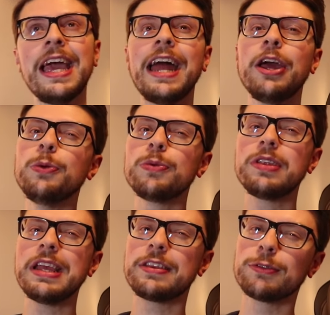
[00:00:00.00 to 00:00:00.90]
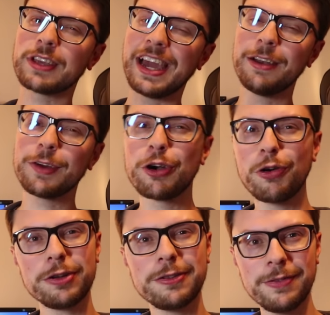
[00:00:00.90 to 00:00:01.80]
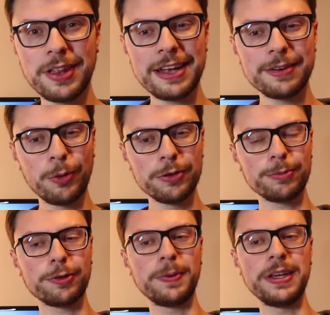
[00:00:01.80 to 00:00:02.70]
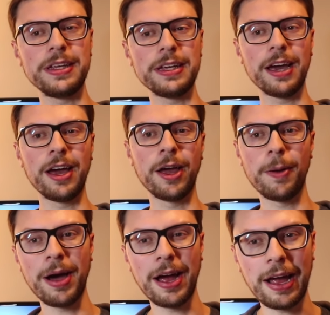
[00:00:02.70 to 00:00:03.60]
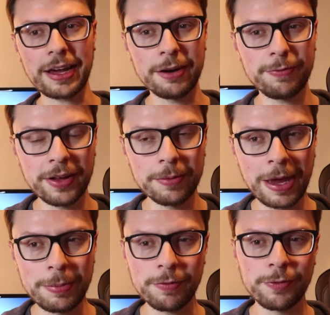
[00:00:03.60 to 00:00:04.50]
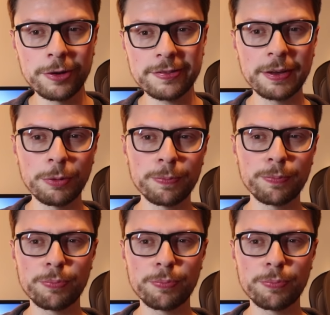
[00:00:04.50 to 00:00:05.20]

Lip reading: I know there's a kind of a crossover there. I didn't want them to be... I kind of felt that maybe at first they were